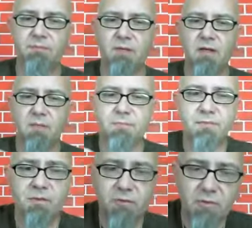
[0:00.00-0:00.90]
Um,
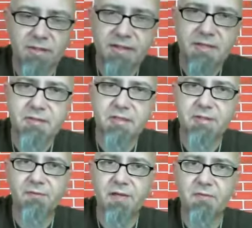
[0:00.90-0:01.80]
you do get that
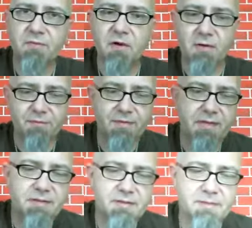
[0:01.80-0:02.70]
cheese flavor off of
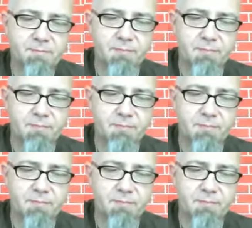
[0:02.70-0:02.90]
these.